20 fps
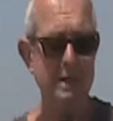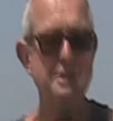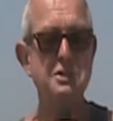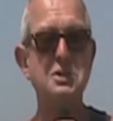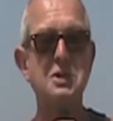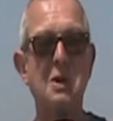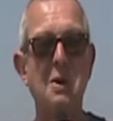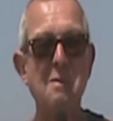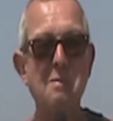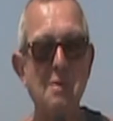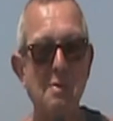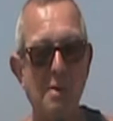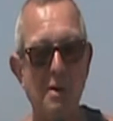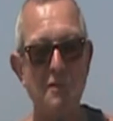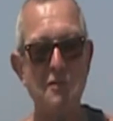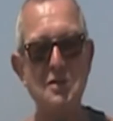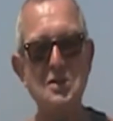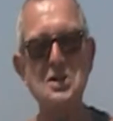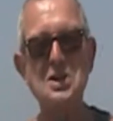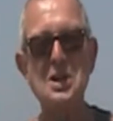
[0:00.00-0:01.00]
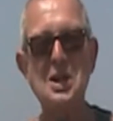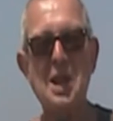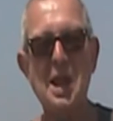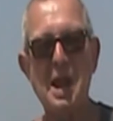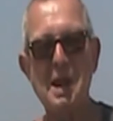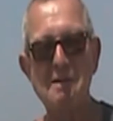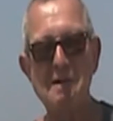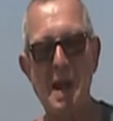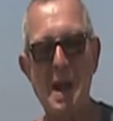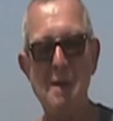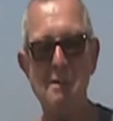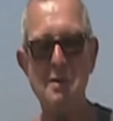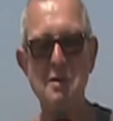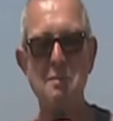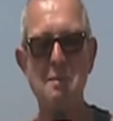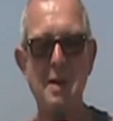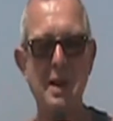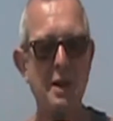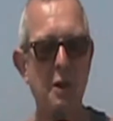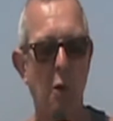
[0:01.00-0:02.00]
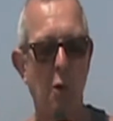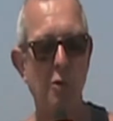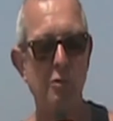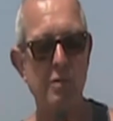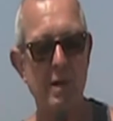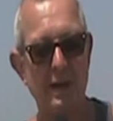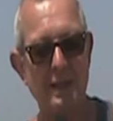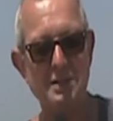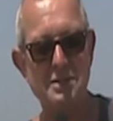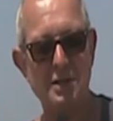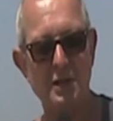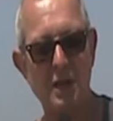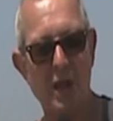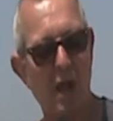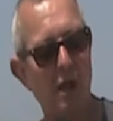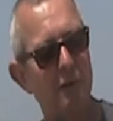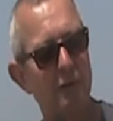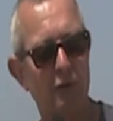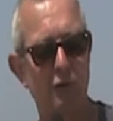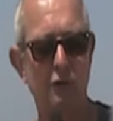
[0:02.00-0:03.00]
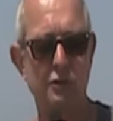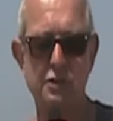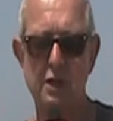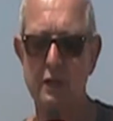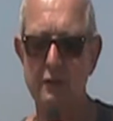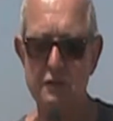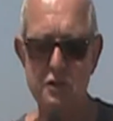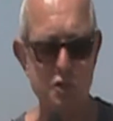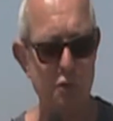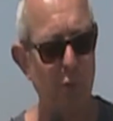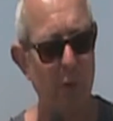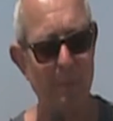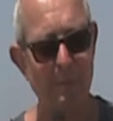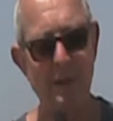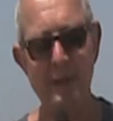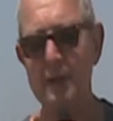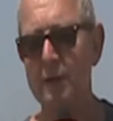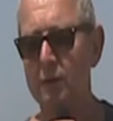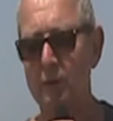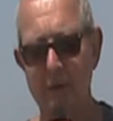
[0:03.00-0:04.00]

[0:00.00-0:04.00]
so I brought my fishing gear out with me, all ready to go, and of course I love swimming and